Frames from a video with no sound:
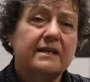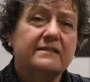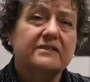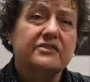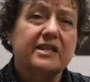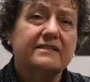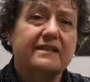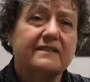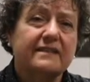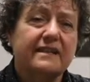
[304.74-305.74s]
is
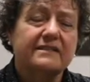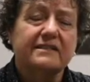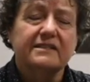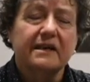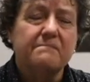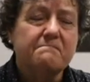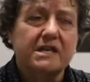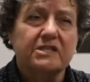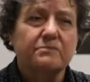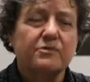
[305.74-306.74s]
suggesting that that's such a
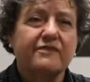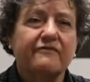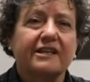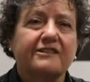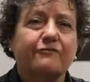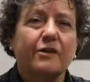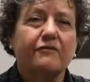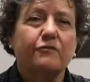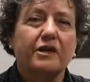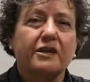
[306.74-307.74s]
much more effective way
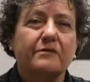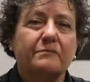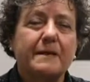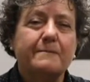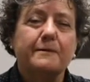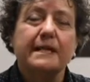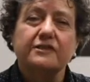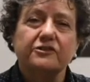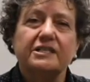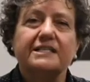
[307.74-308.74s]
of working with people
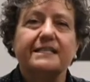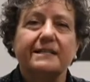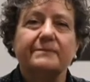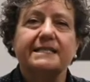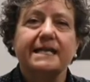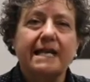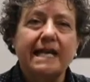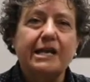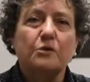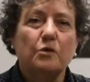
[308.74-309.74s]
and treating them as
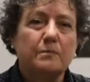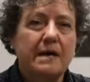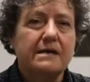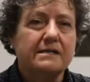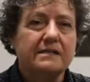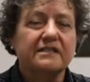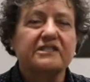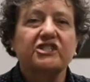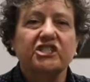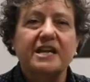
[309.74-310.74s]
equal partners
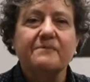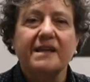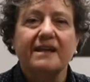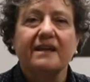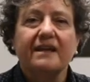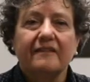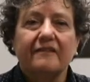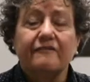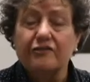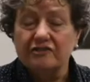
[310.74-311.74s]
in shaping the
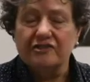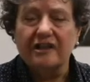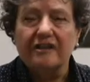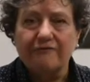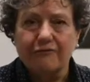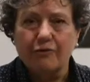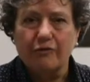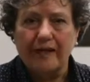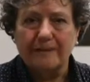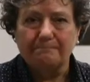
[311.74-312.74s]
future for
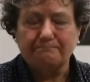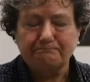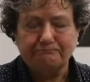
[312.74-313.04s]
them.